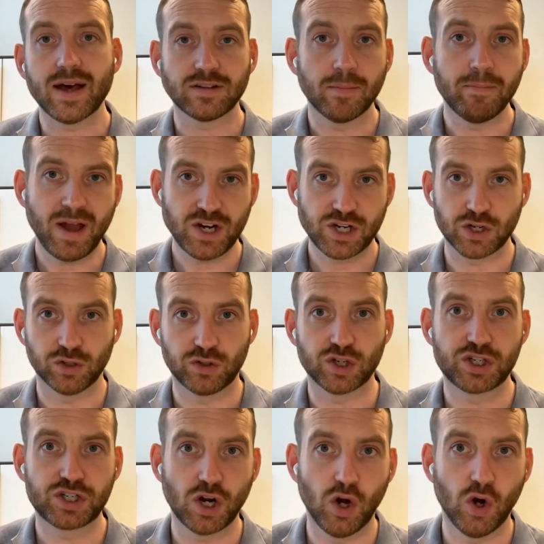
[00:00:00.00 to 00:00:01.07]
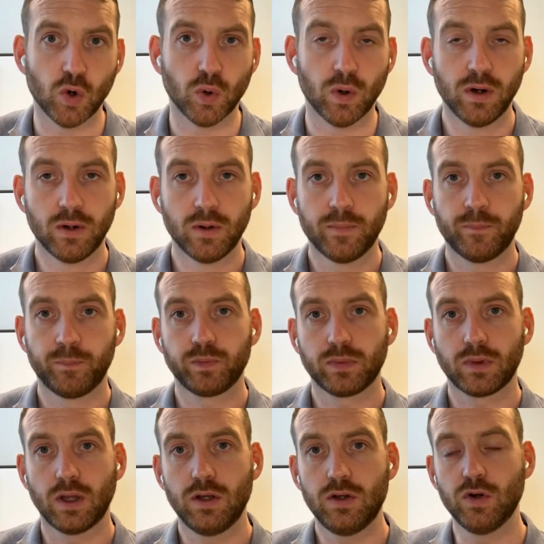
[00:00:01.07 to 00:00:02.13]
as a measure to show
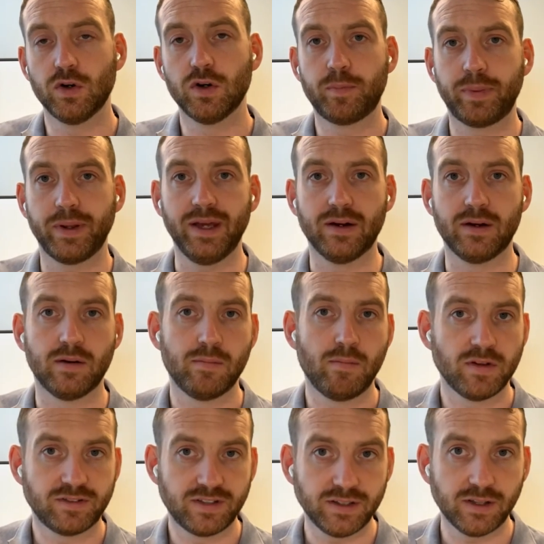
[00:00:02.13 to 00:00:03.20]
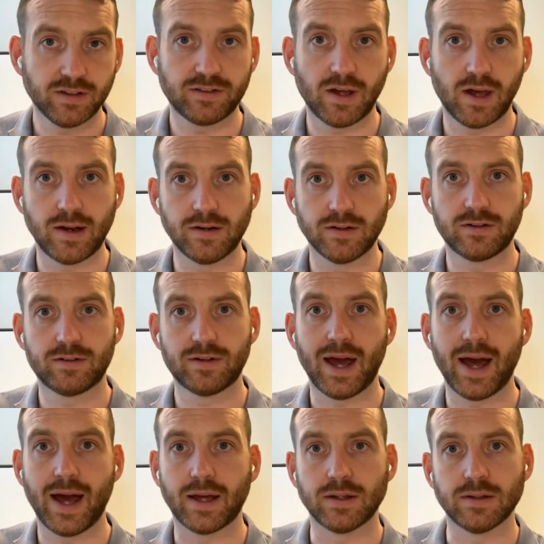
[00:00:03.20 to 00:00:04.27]
European citizens
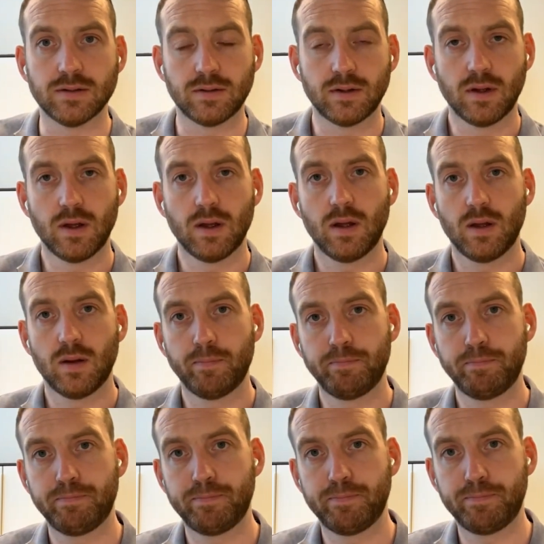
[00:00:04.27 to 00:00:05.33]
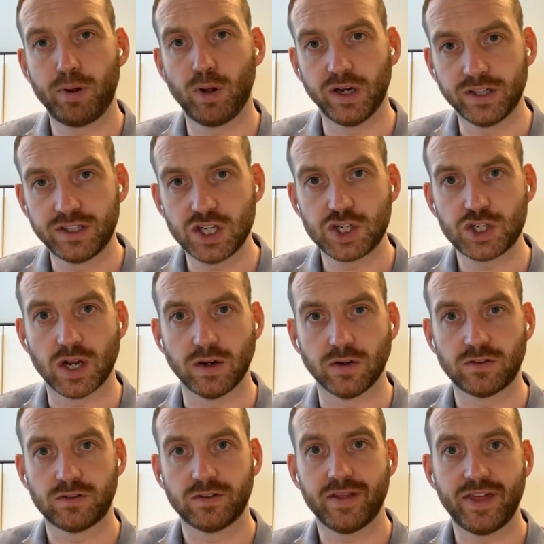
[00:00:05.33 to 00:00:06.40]
and
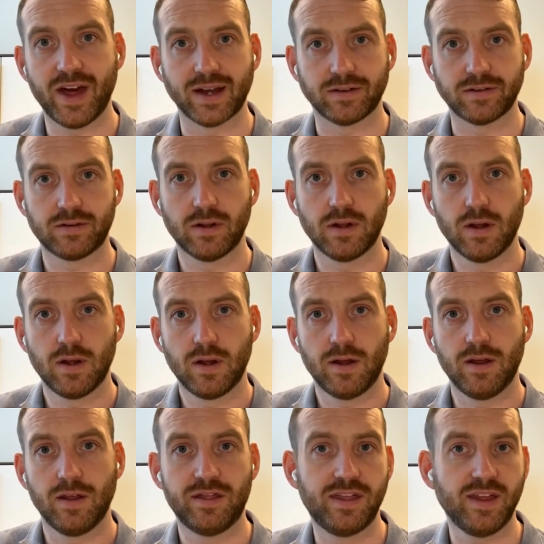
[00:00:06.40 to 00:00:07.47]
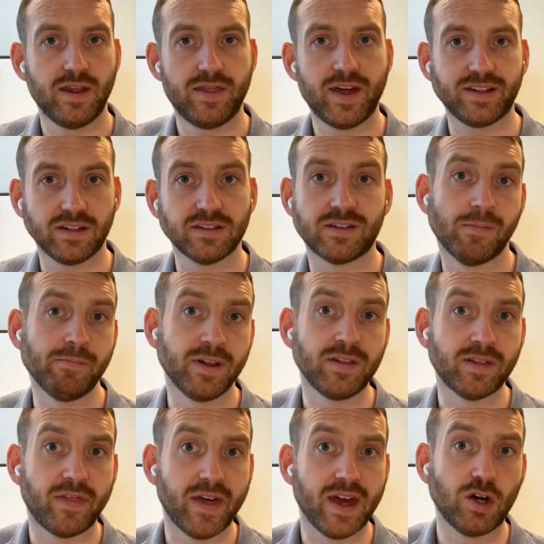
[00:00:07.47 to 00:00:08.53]
politicians that is
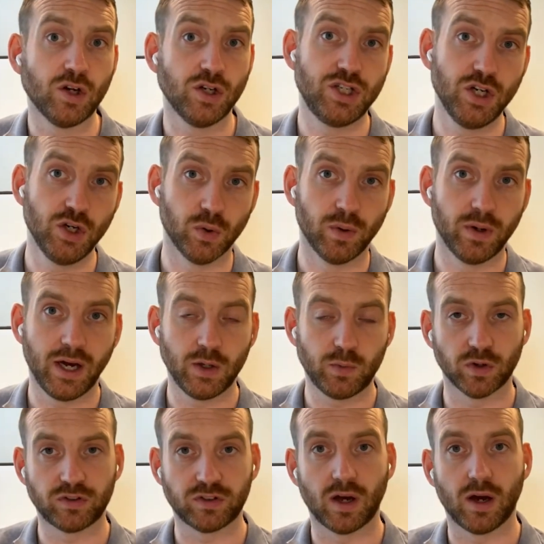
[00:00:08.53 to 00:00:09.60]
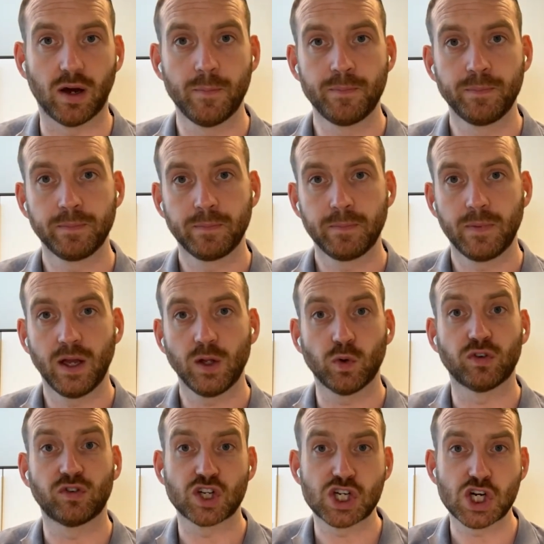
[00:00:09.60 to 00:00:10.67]
something that they could do. It was
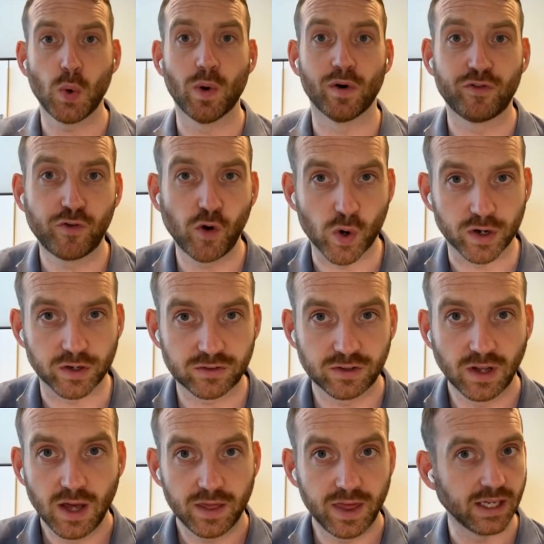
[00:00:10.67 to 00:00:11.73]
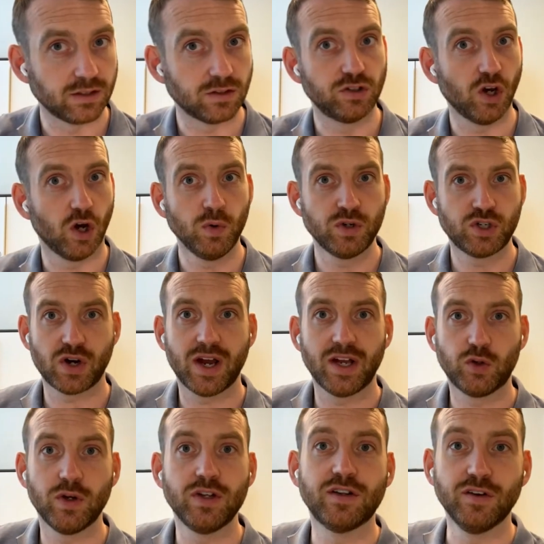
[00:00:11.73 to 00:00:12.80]
a show of force that don't
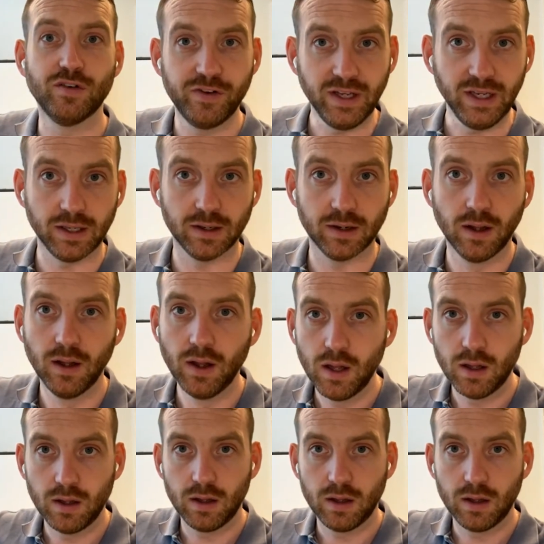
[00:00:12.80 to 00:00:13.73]
try to intervene